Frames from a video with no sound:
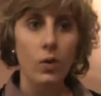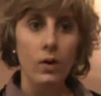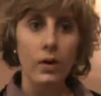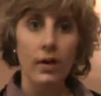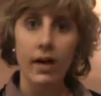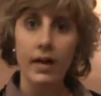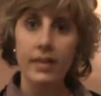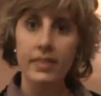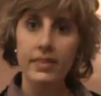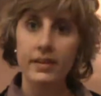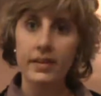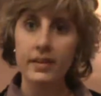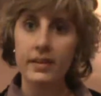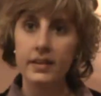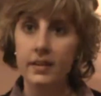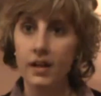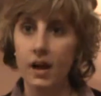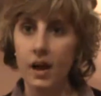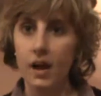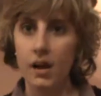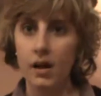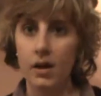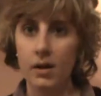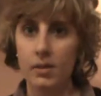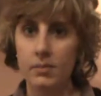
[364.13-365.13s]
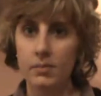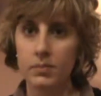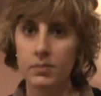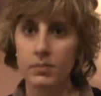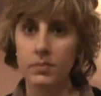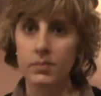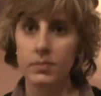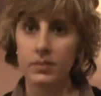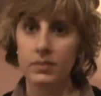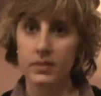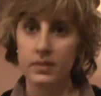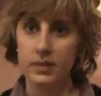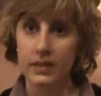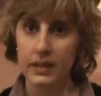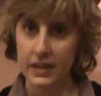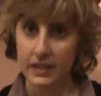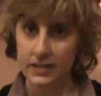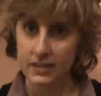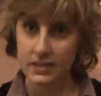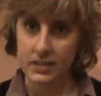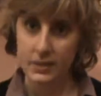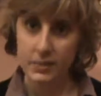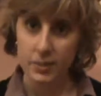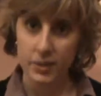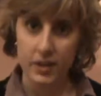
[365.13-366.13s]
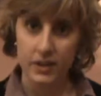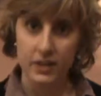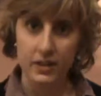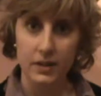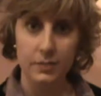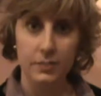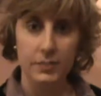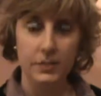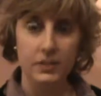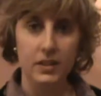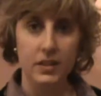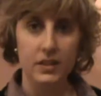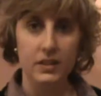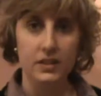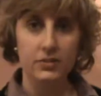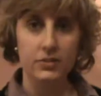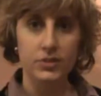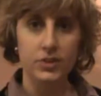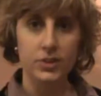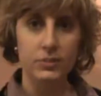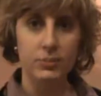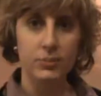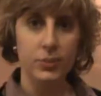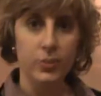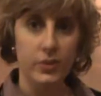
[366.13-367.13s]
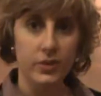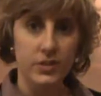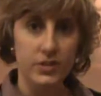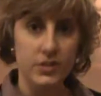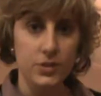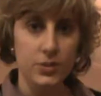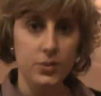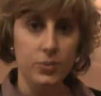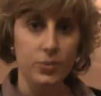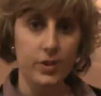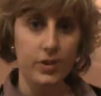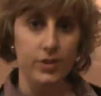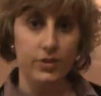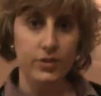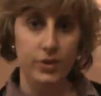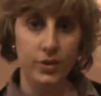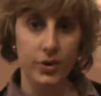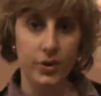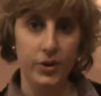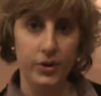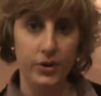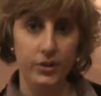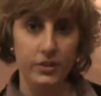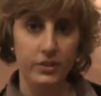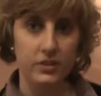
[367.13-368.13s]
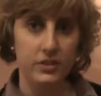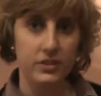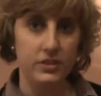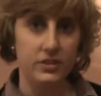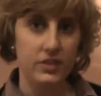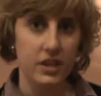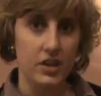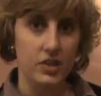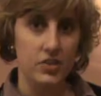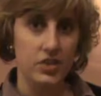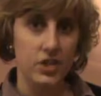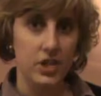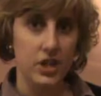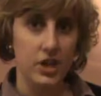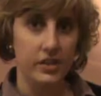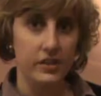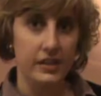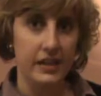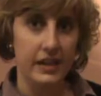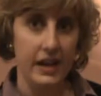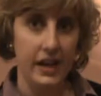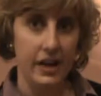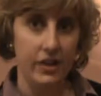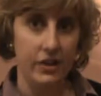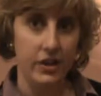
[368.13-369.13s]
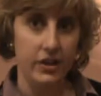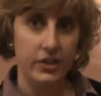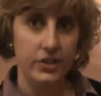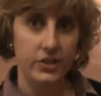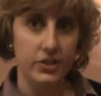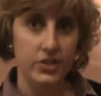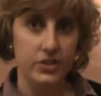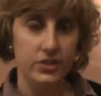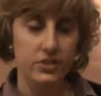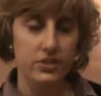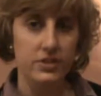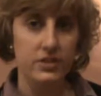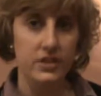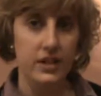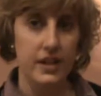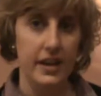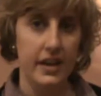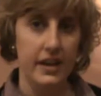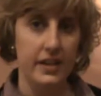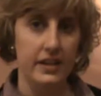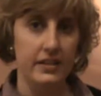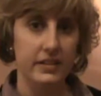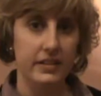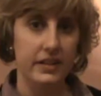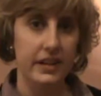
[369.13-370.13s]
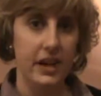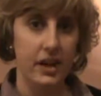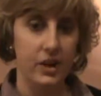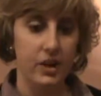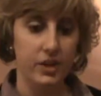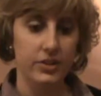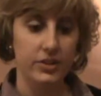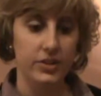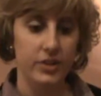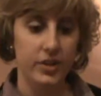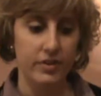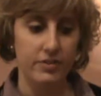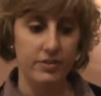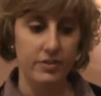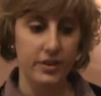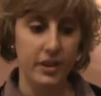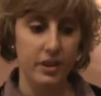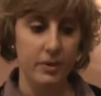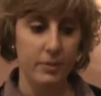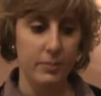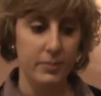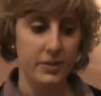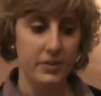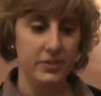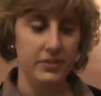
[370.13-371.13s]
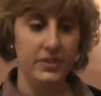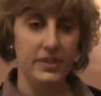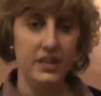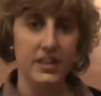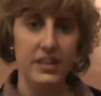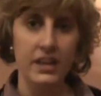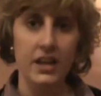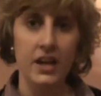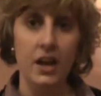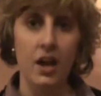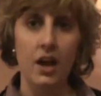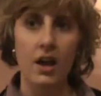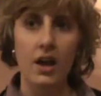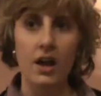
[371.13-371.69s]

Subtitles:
Well, I think Nancy brought up a lot of good points with her discussion on the characters and character availability,